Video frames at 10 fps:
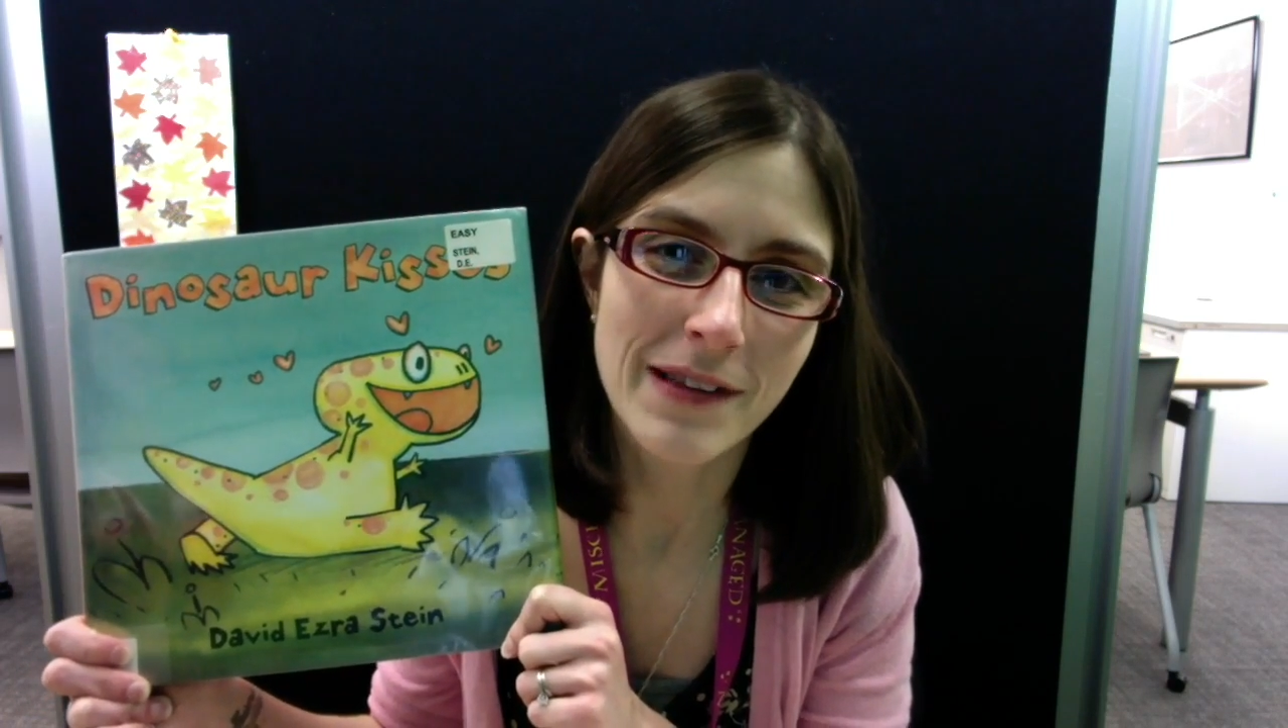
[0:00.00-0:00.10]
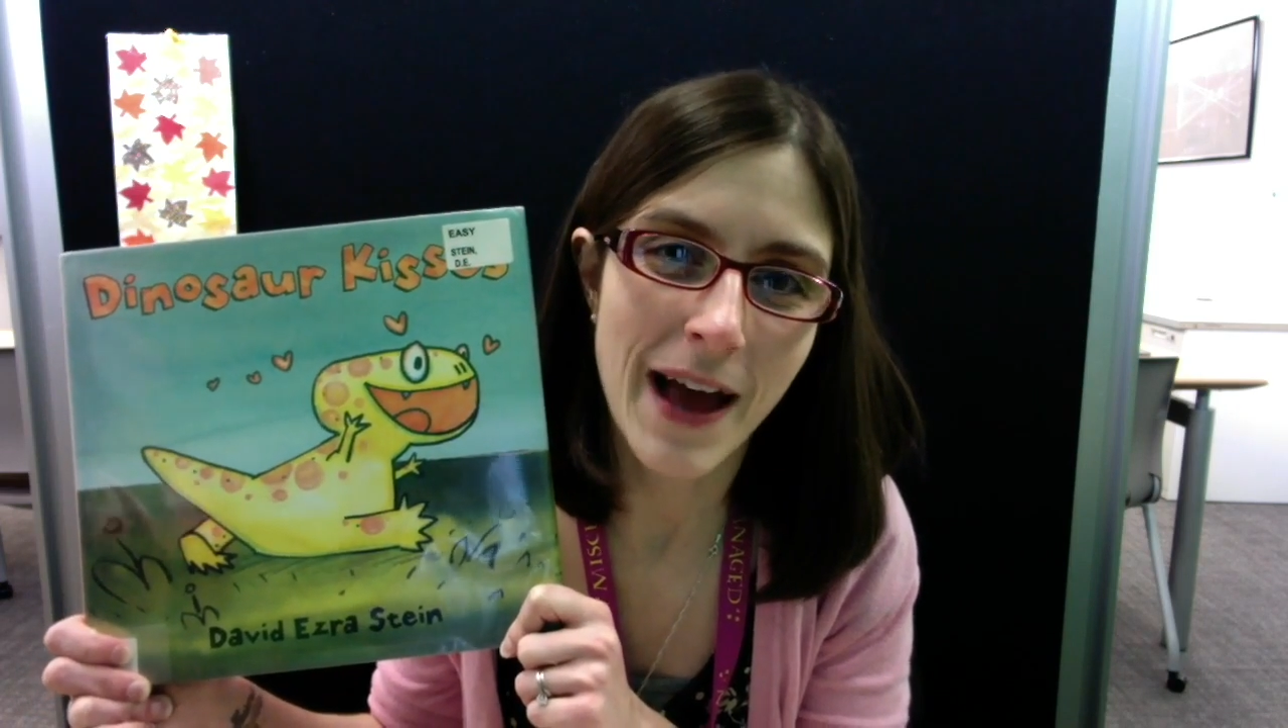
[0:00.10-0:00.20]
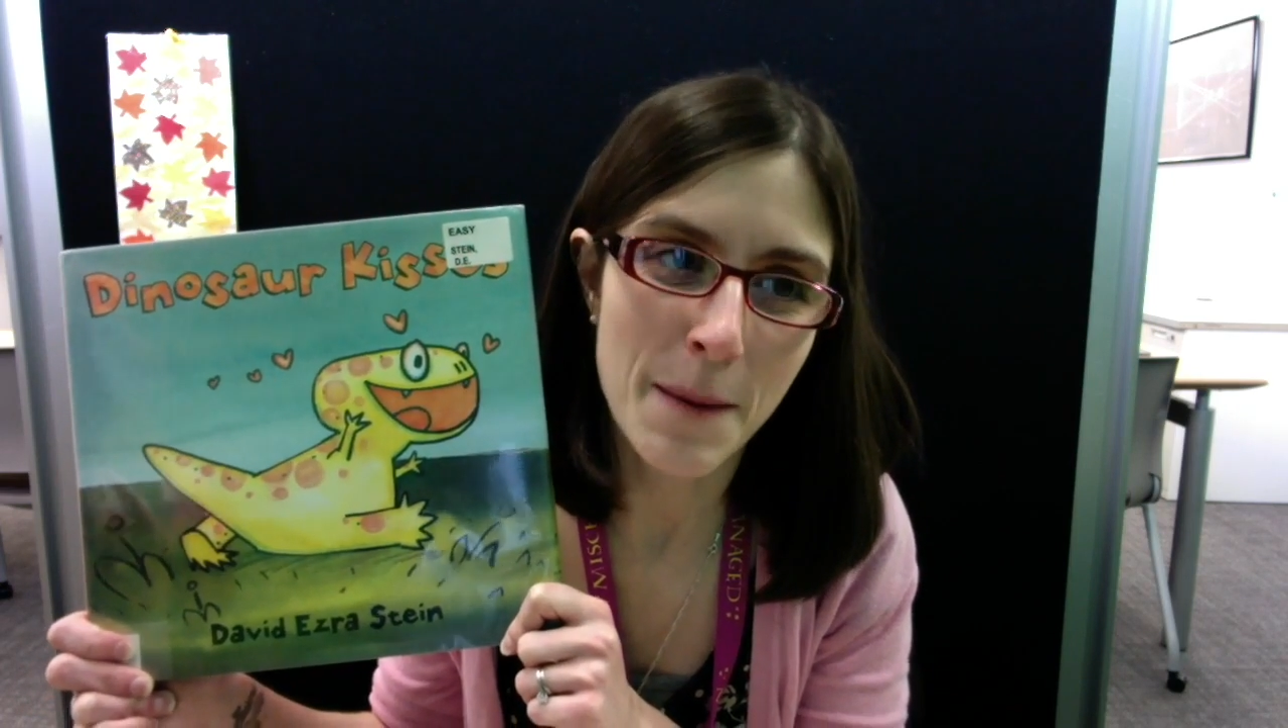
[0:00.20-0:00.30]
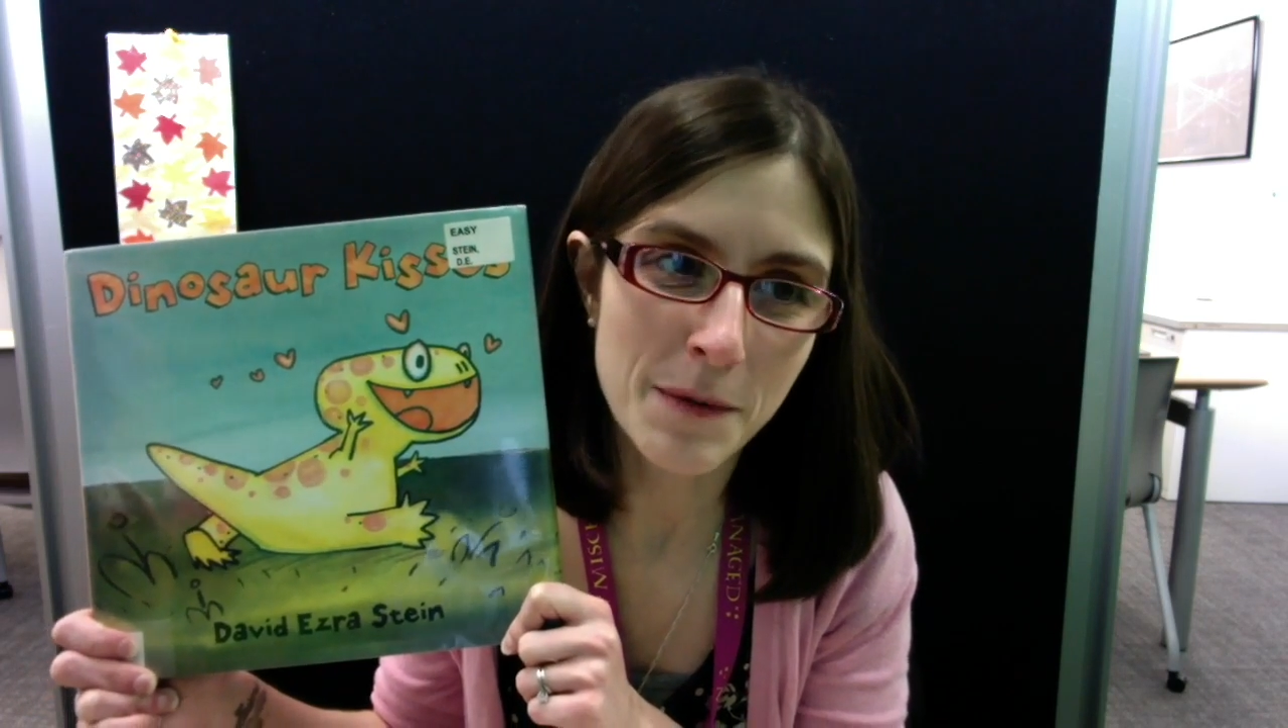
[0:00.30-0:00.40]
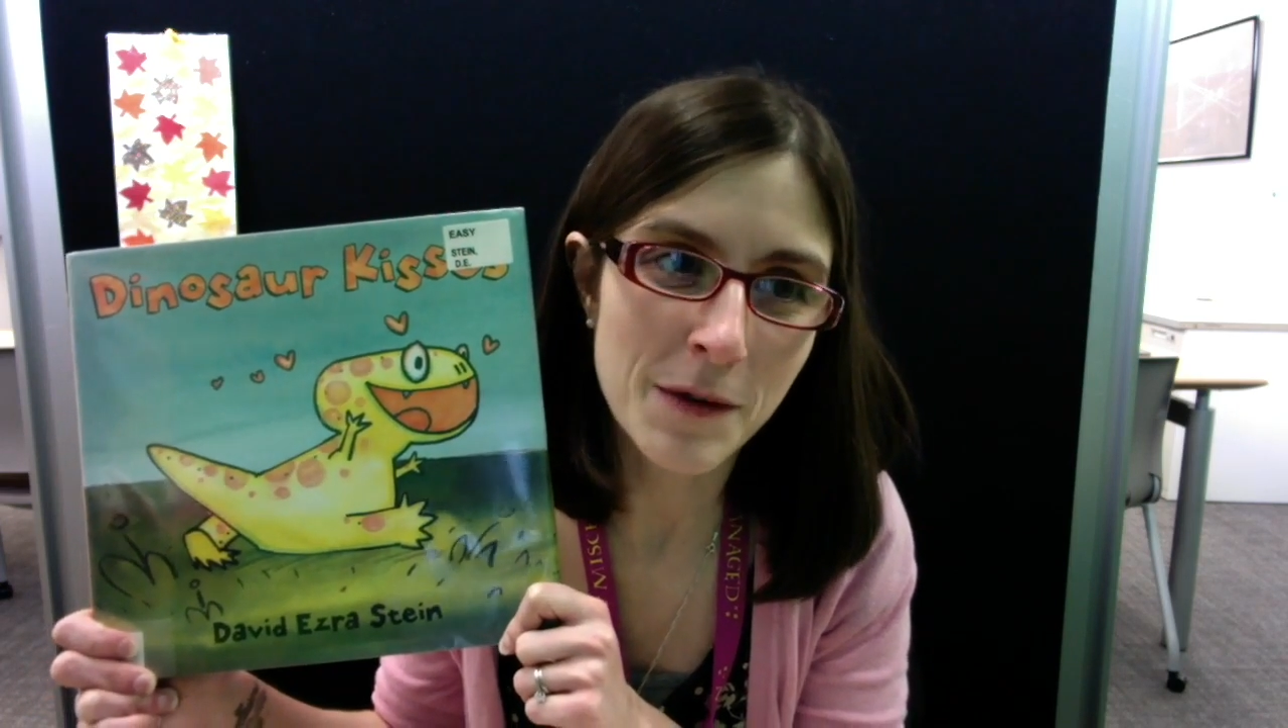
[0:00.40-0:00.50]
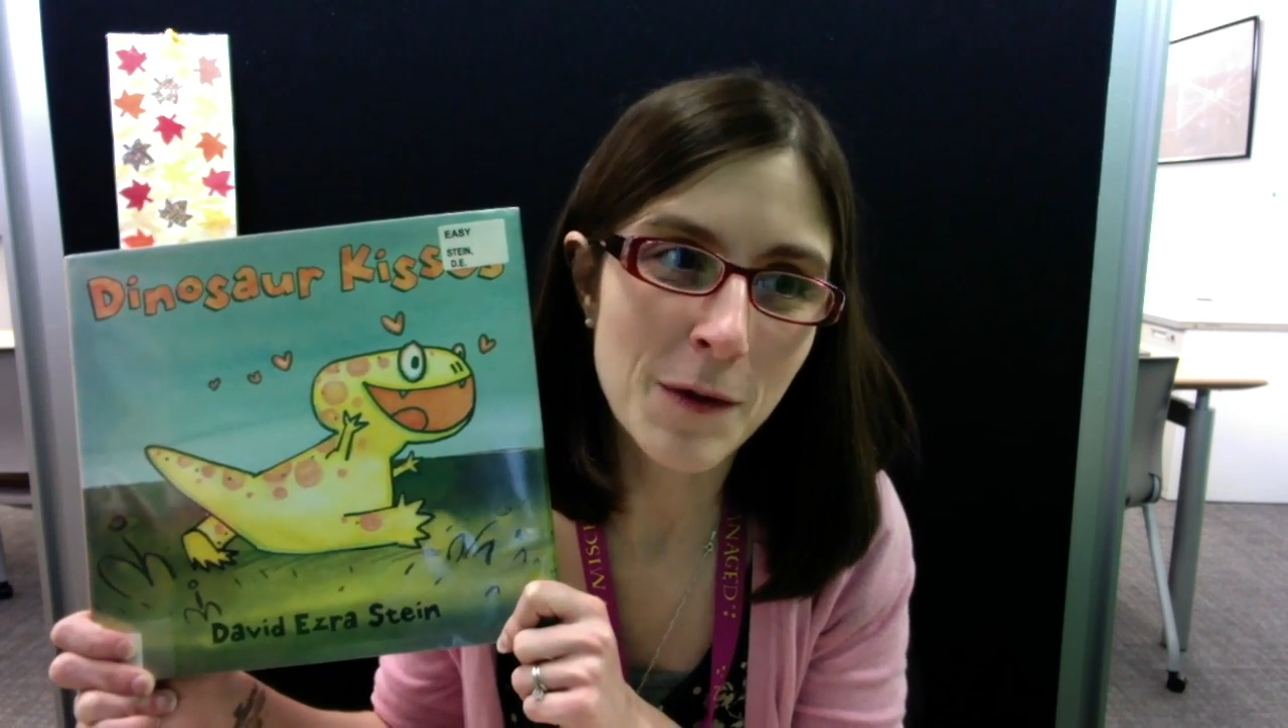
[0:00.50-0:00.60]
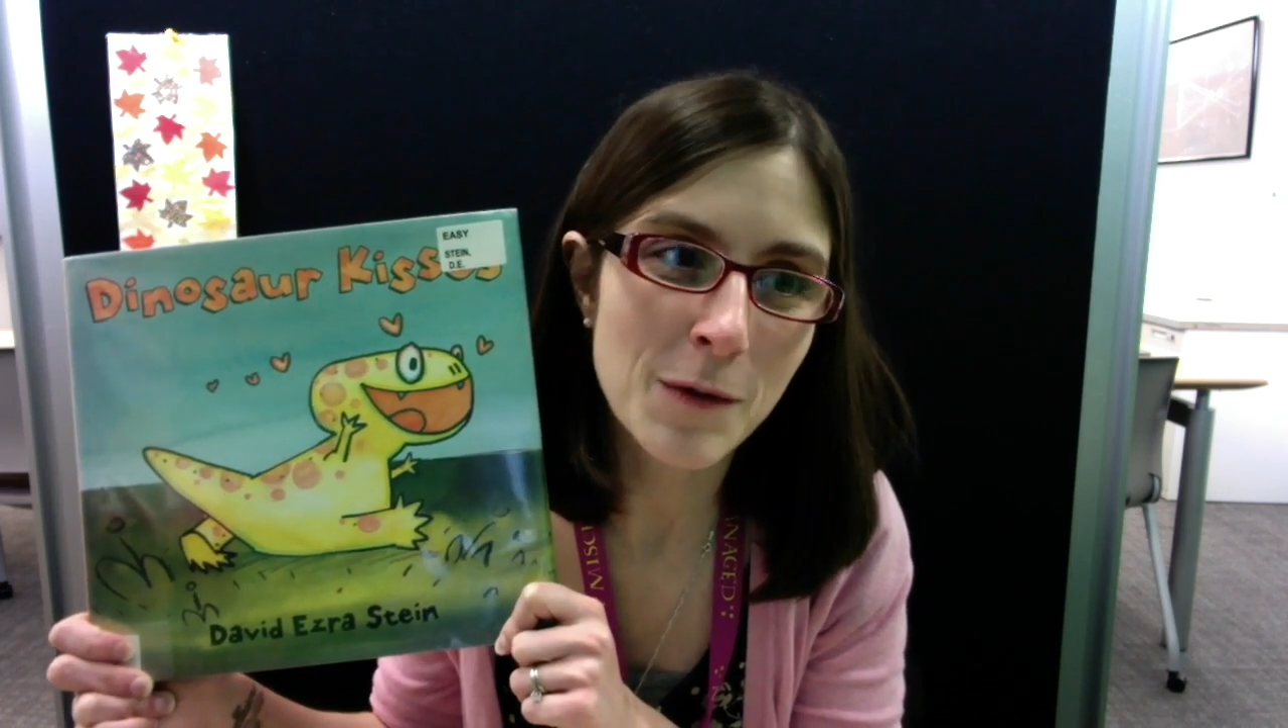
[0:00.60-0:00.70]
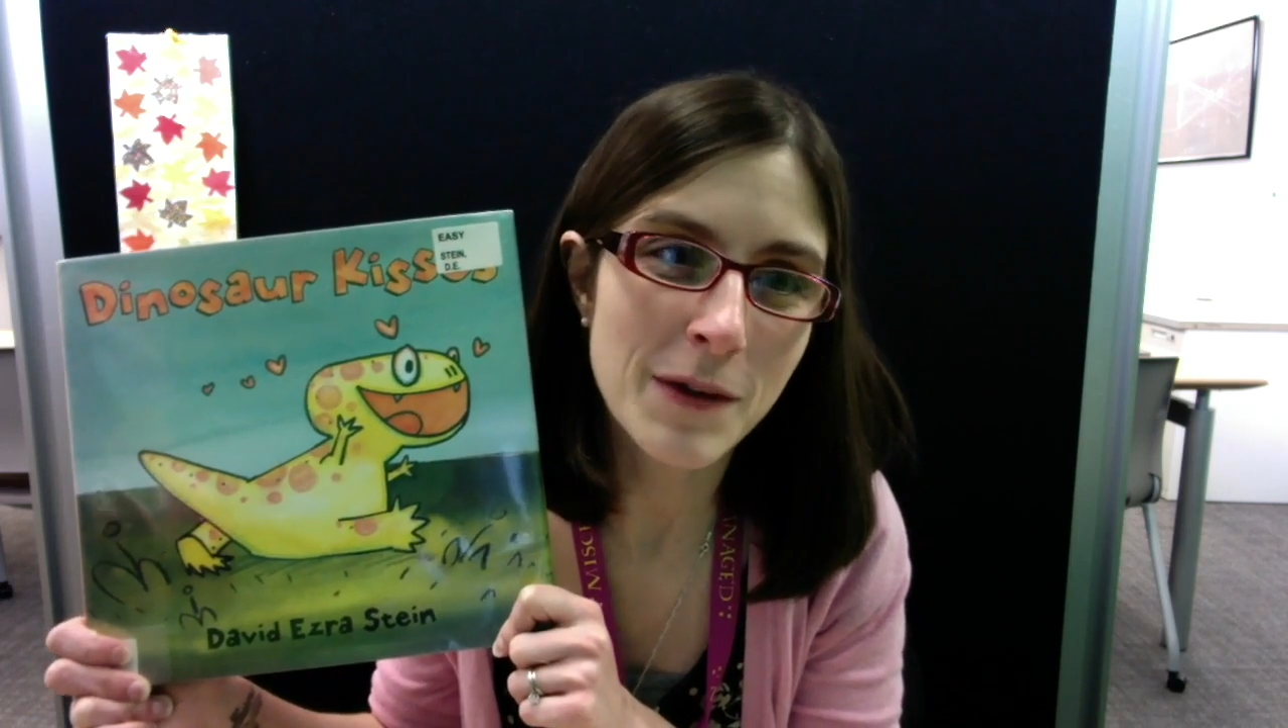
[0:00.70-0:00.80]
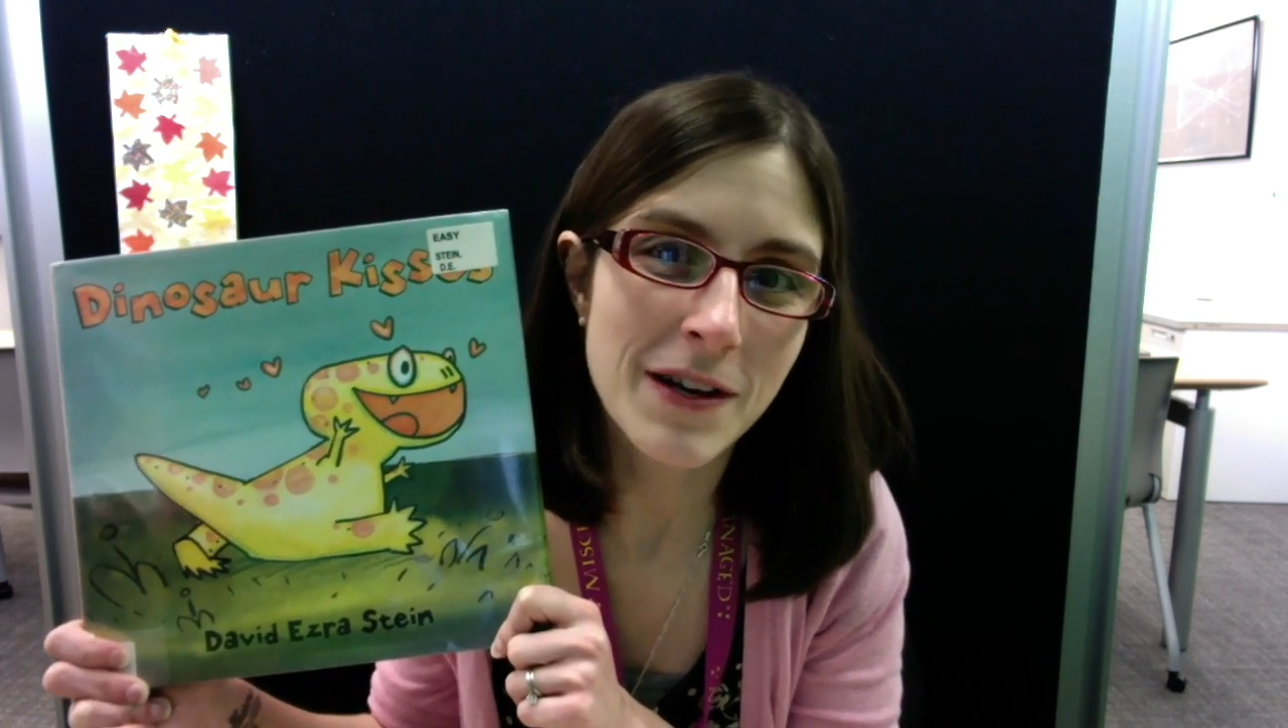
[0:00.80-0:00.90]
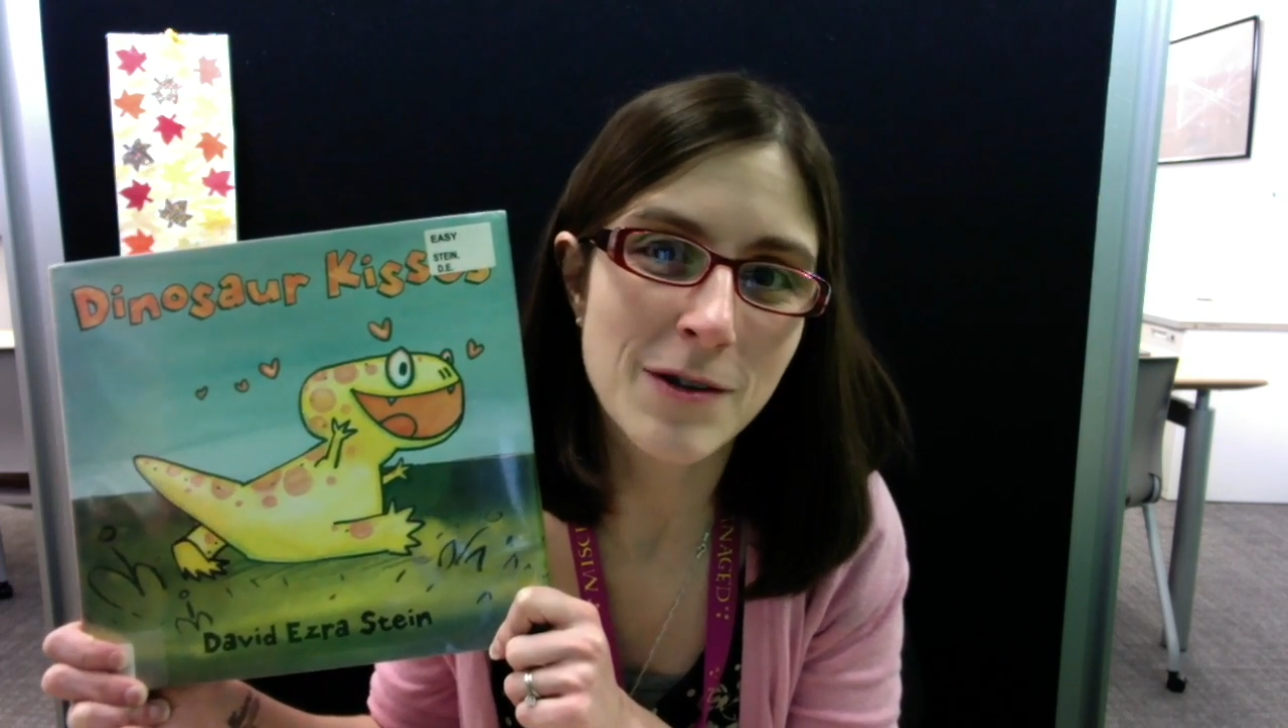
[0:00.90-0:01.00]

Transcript: absolutely